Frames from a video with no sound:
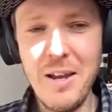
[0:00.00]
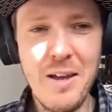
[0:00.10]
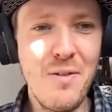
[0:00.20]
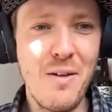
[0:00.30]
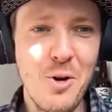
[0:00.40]

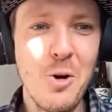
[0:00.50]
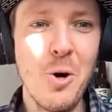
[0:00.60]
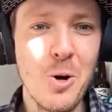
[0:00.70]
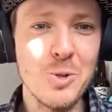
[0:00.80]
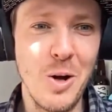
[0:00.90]
if I've
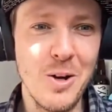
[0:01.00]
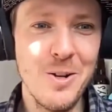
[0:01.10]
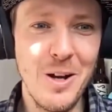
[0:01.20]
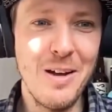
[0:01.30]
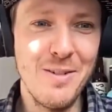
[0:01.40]
corked one,
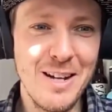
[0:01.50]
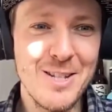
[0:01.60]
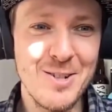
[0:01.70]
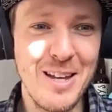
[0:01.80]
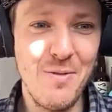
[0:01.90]
or
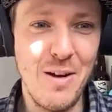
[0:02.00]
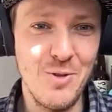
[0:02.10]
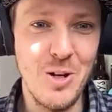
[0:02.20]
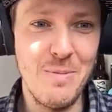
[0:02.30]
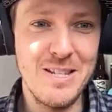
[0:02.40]
if I've
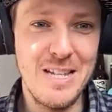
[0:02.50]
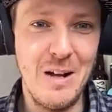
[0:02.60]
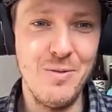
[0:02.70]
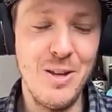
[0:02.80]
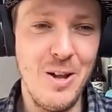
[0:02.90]
done it
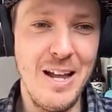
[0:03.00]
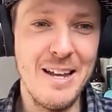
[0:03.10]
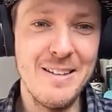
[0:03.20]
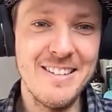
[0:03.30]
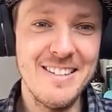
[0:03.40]
myself.
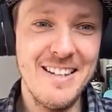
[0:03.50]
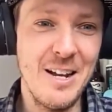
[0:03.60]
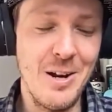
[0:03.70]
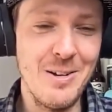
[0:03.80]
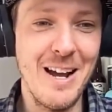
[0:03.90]
Like, I
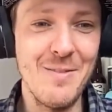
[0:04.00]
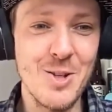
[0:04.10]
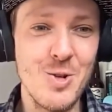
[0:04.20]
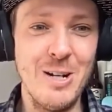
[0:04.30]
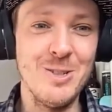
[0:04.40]
don't know, down the
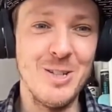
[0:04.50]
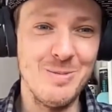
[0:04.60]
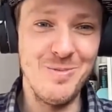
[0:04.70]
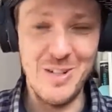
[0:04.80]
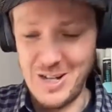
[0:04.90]
trails or
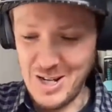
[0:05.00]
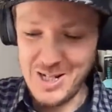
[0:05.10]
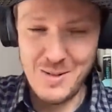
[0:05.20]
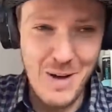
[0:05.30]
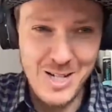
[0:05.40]
something, and you're
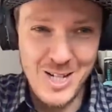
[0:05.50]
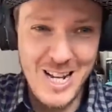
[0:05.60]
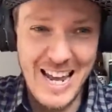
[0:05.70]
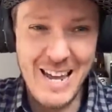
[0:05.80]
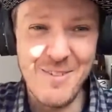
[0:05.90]
smashing
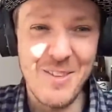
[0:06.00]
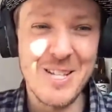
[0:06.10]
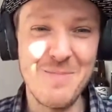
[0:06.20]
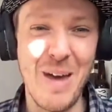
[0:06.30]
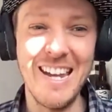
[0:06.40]
it in with a
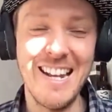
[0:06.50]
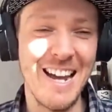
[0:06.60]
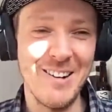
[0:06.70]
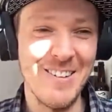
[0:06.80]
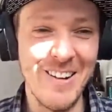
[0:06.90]
spade. I
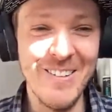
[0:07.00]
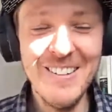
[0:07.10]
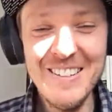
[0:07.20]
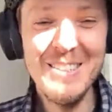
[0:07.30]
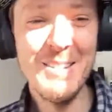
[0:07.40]
don't know.
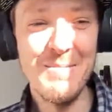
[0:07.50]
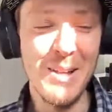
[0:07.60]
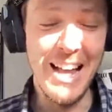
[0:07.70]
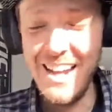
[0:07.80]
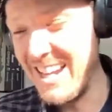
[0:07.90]

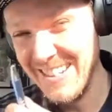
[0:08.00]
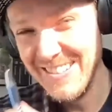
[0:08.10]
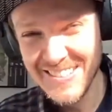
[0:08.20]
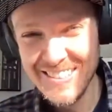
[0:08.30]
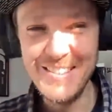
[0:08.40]

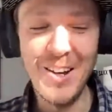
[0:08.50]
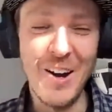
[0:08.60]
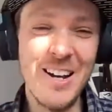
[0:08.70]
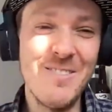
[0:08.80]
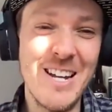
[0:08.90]
Not
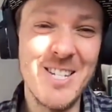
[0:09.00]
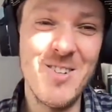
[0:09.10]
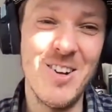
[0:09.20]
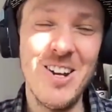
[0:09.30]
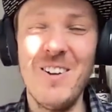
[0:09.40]
in a
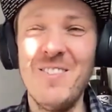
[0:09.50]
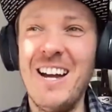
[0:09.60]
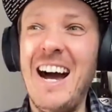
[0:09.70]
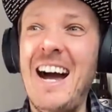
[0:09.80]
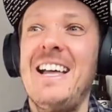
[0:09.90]
restaurant, no.
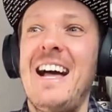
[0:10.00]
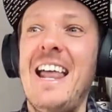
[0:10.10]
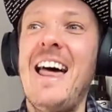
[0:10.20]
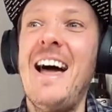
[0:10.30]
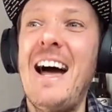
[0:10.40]

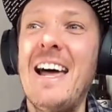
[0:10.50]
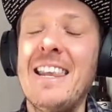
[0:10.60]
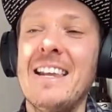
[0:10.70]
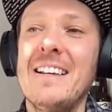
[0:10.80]
But